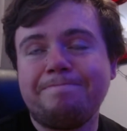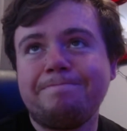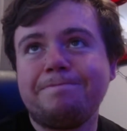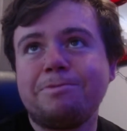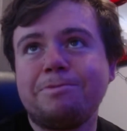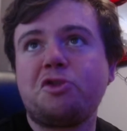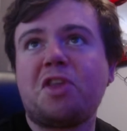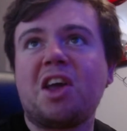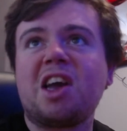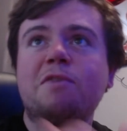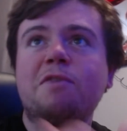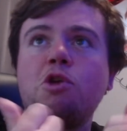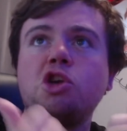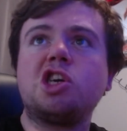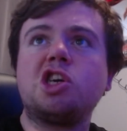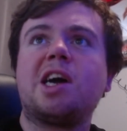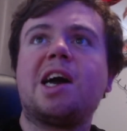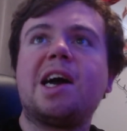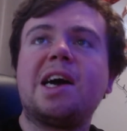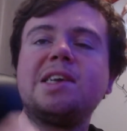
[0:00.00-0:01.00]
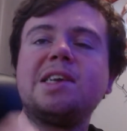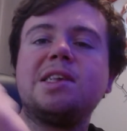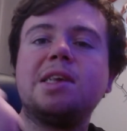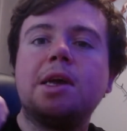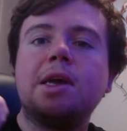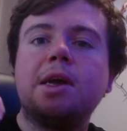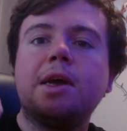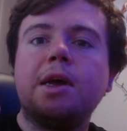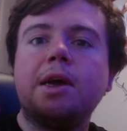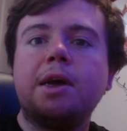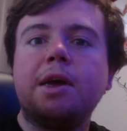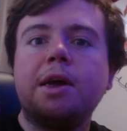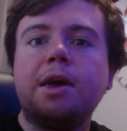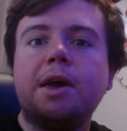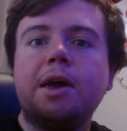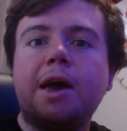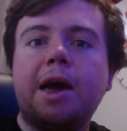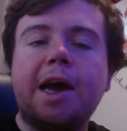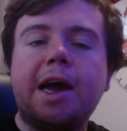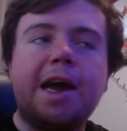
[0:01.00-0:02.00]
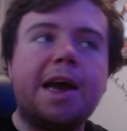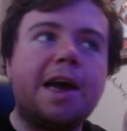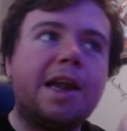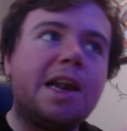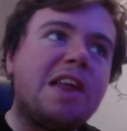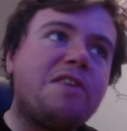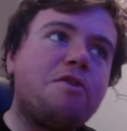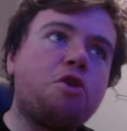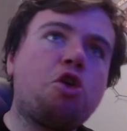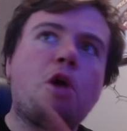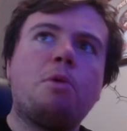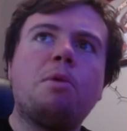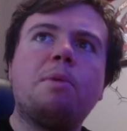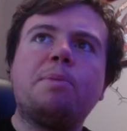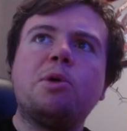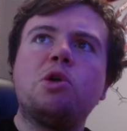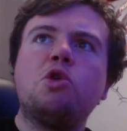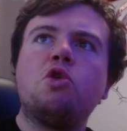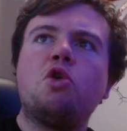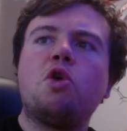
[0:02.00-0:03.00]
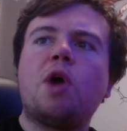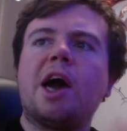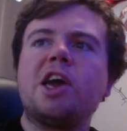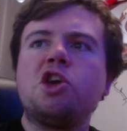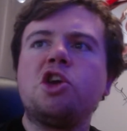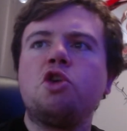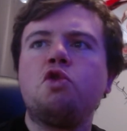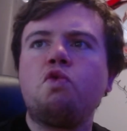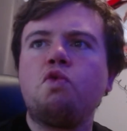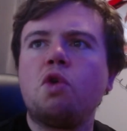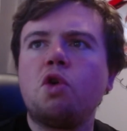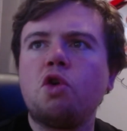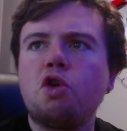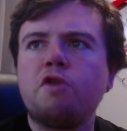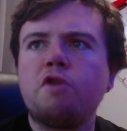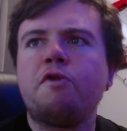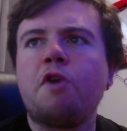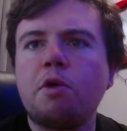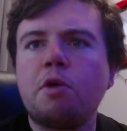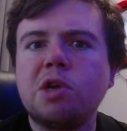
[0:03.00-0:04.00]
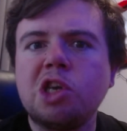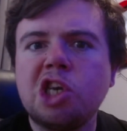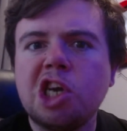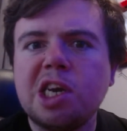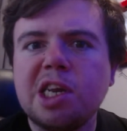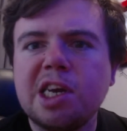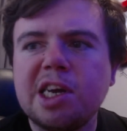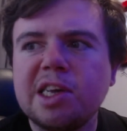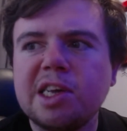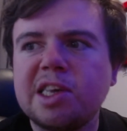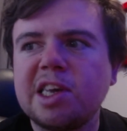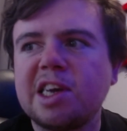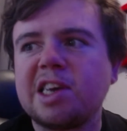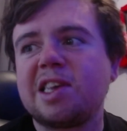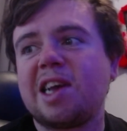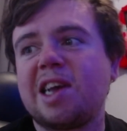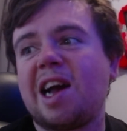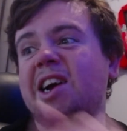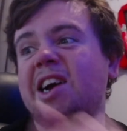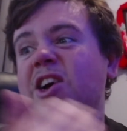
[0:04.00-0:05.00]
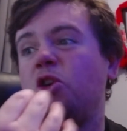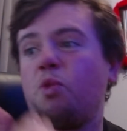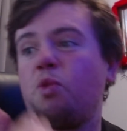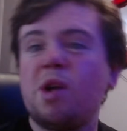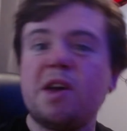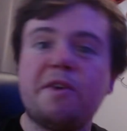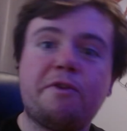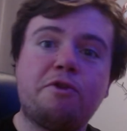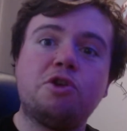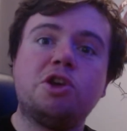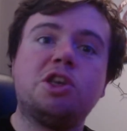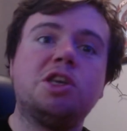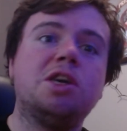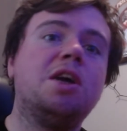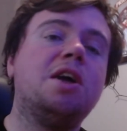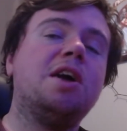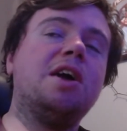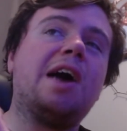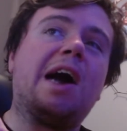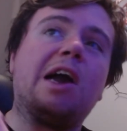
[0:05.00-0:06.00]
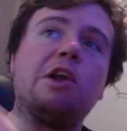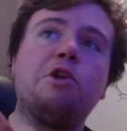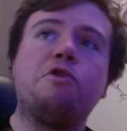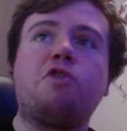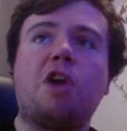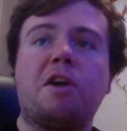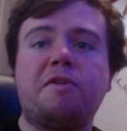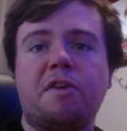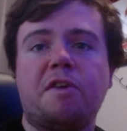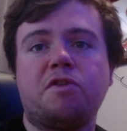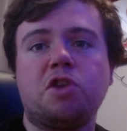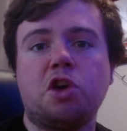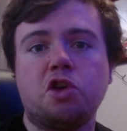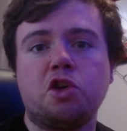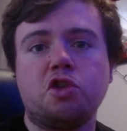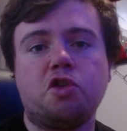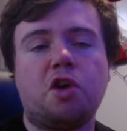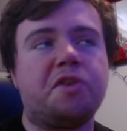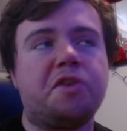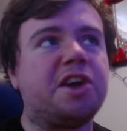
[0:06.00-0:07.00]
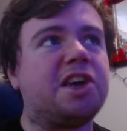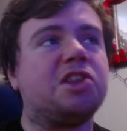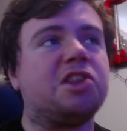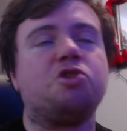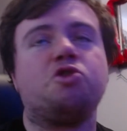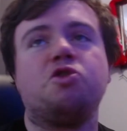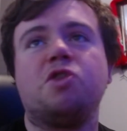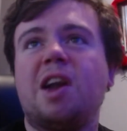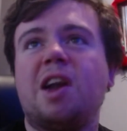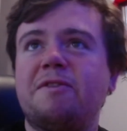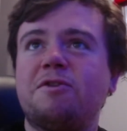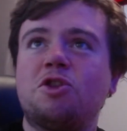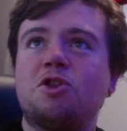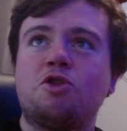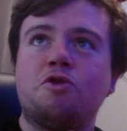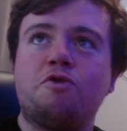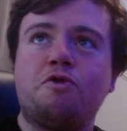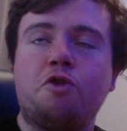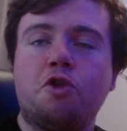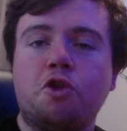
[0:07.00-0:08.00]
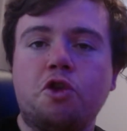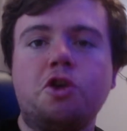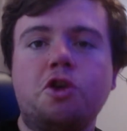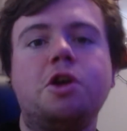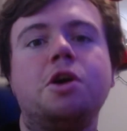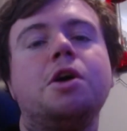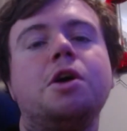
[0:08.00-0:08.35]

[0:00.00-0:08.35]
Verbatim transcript: So thank you for watching, guys. uh, leave a comment below, are you looking forward to G T A six, I cannot wait for it. I love Grand Theft Auto, I think it's a good laugh, it's a good fun.